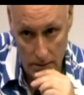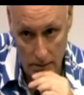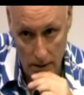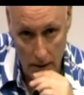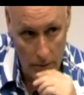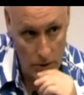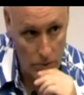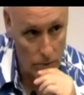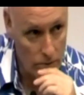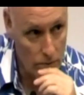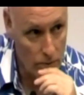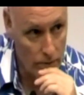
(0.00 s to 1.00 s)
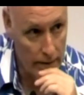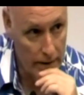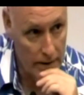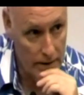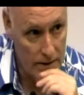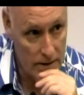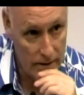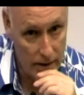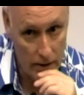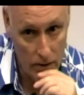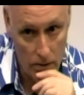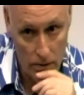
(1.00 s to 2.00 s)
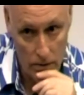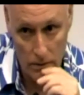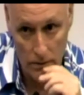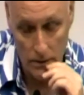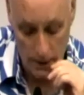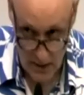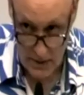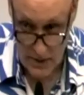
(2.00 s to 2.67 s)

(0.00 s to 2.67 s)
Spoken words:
comrades would read this, it's very good. It's